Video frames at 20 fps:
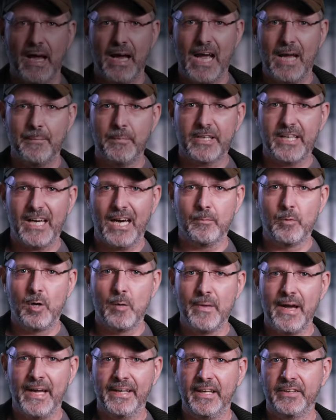I'm a
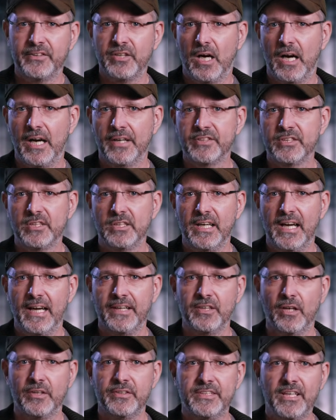cameraman and a hunter,
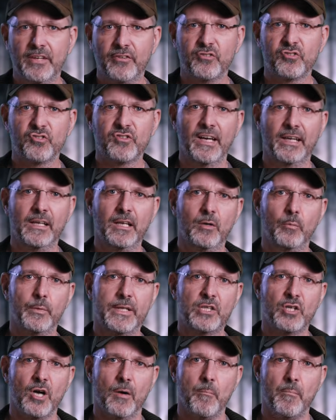and on this channel we
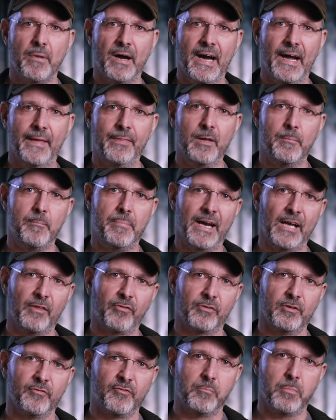combine the
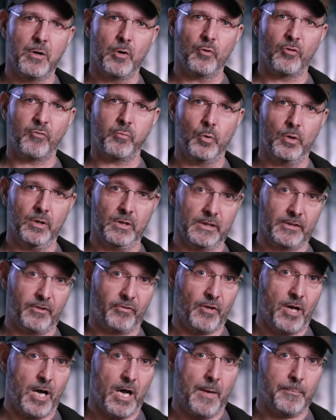best of both worlds,
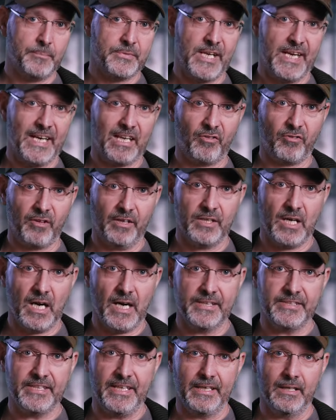optics and
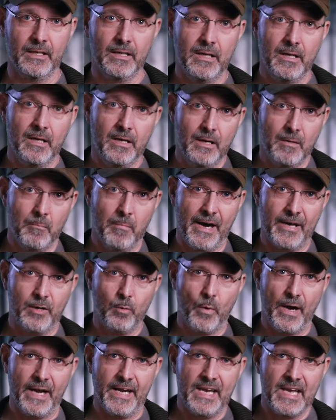hunting. By the
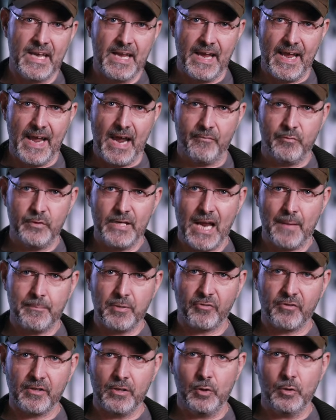way, every
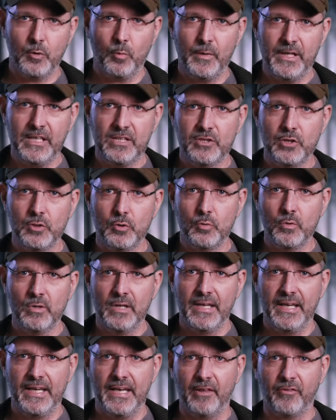episode we
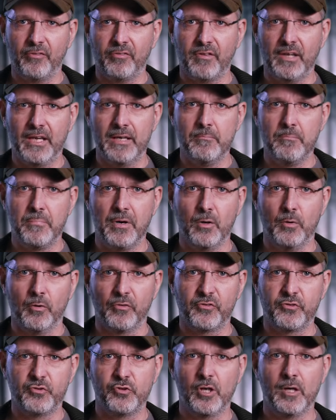do is in
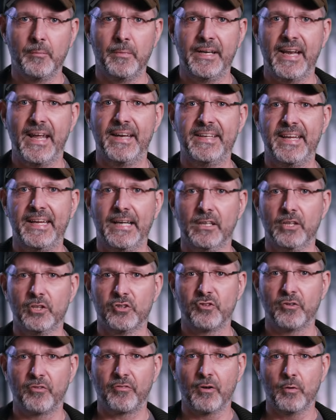both German and
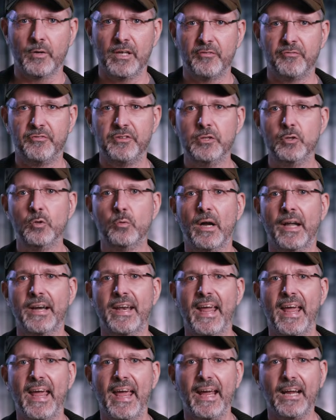English. So if you
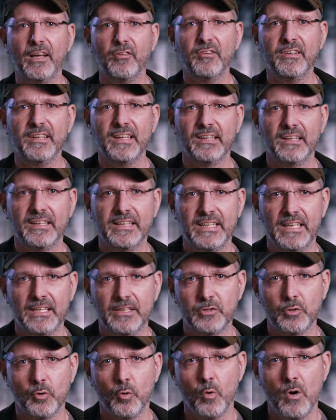run accidentally
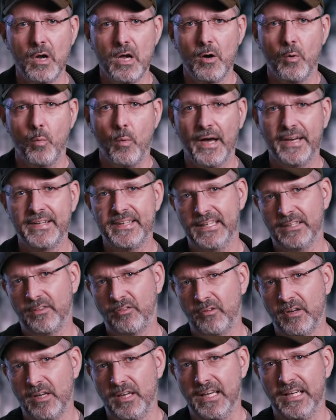into one
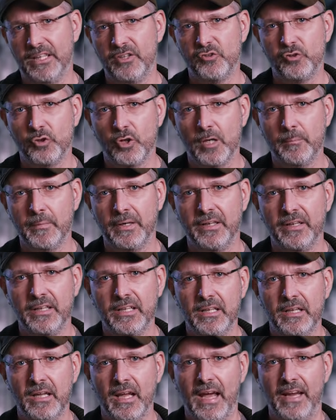that's in German
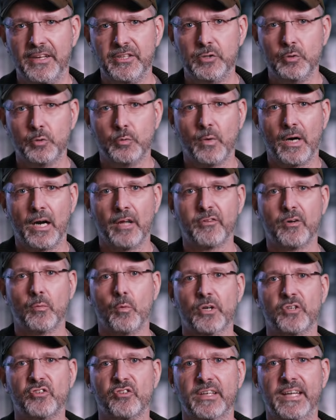and you'd rather
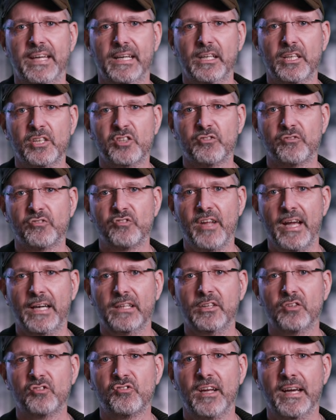watch in English, check
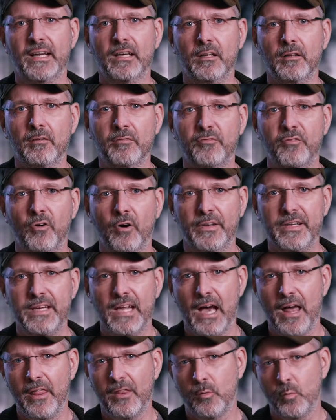the channel for the
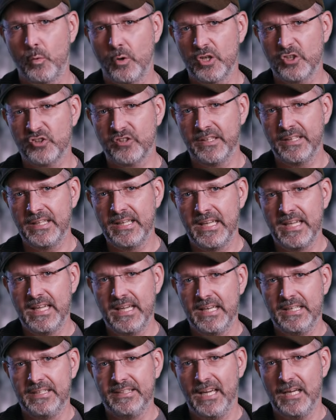other version.
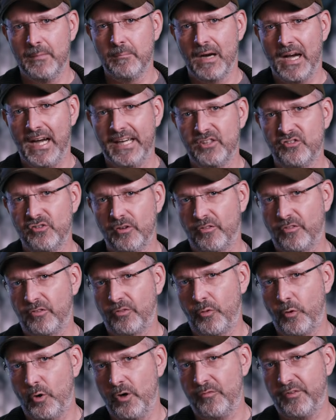They might
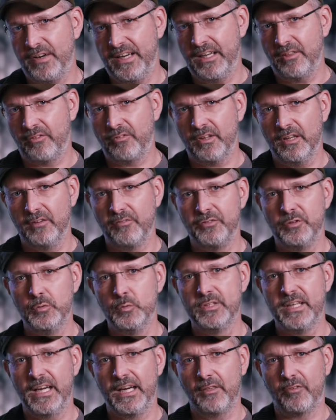just surface a few
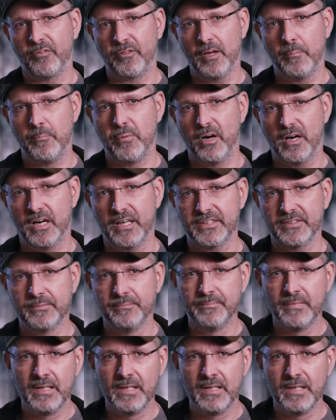days apart.